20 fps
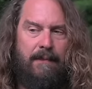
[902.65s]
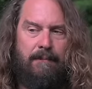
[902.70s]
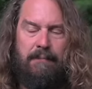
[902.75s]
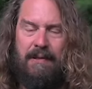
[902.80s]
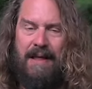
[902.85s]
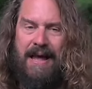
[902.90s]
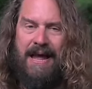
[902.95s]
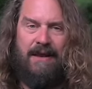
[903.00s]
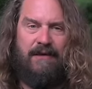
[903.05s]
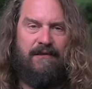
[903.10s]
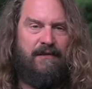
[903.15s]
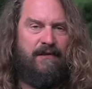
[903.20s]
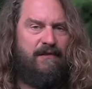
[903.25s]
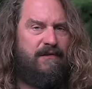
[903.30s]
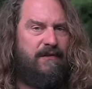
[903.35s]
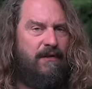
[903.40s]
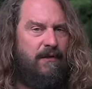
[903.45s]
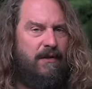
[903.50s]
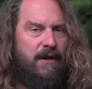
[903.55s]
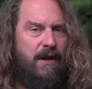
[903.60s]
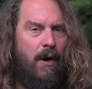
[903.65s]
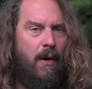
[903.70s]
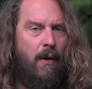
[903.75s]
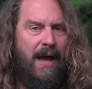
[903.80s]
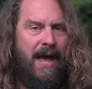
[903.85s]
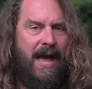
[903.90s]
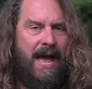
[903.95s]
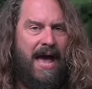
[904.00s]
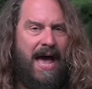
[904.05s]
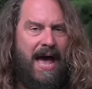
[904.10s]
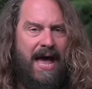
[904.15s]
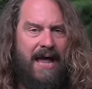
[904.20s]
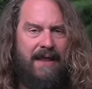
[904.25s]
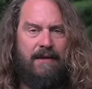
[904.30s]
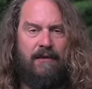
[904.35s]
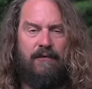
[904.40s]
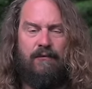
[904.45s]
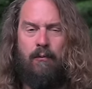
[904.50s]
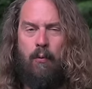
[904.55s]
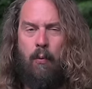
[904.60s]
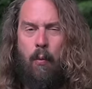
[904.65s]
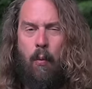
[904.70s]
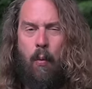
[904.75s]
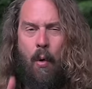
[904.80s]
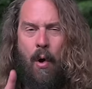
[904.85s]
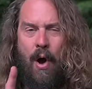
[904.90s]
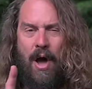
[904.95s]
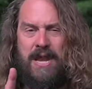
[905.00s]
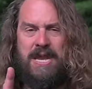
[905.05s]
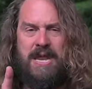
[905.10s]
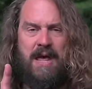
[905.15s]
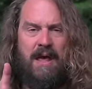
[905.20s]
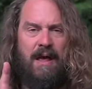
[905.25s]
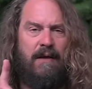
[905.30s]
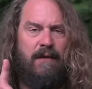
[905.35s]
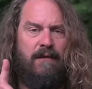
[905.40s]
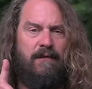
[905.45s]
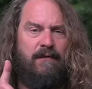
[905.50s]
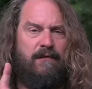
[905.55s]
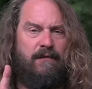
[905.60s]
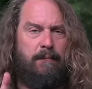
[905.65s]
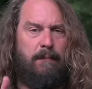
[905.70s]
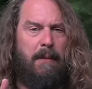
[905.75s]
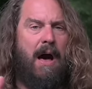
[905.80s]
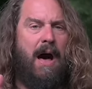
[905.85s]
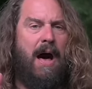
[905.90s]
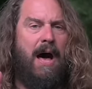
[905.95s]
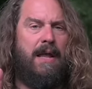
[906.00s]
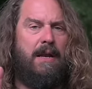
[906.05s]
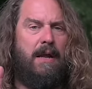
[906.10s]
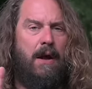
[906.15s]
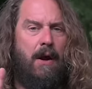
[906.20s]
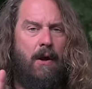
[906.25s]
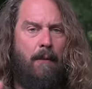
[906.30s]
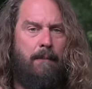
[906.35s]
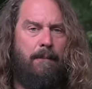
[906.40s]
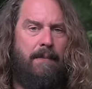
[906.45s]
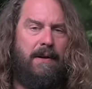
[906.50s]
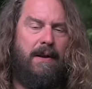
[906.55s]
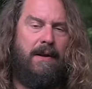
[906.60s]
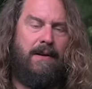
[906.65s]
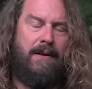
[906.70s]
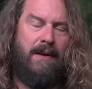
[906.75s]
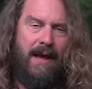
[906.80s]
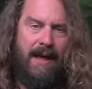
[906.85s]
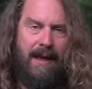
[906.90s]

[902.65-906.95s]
plan is to still go ahead. There's one spot open.